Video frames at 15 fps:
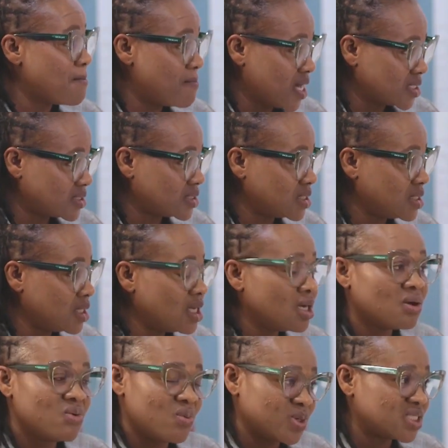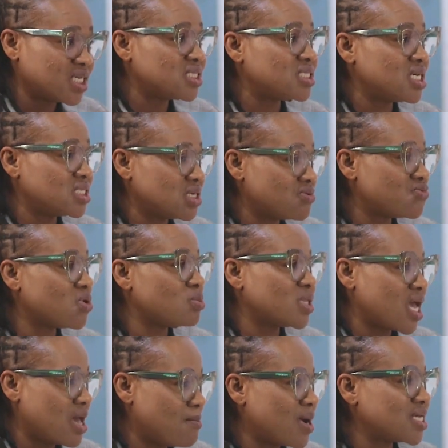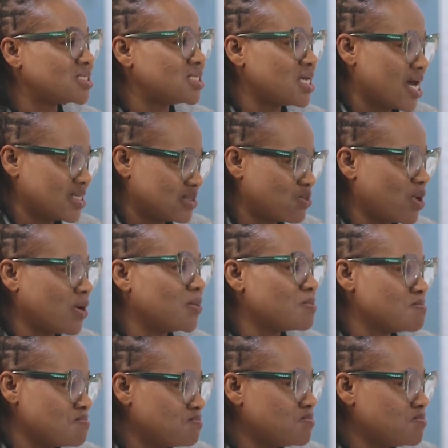Embassy, representation from the Embassy as well.